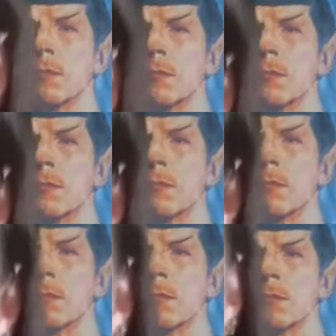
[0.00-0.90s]

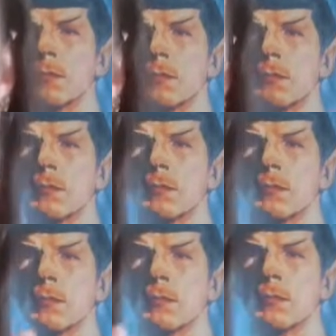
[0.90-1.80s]

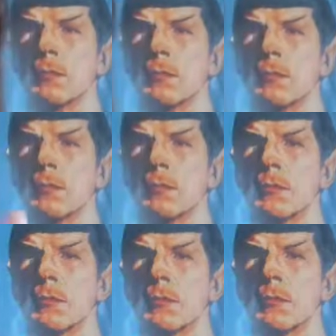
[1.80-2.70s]

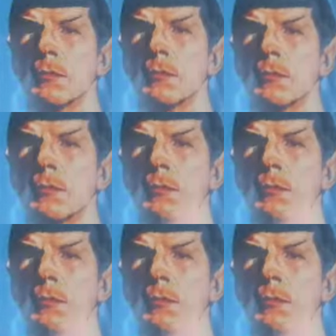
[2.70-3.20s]
No words are spoken by the person on screen.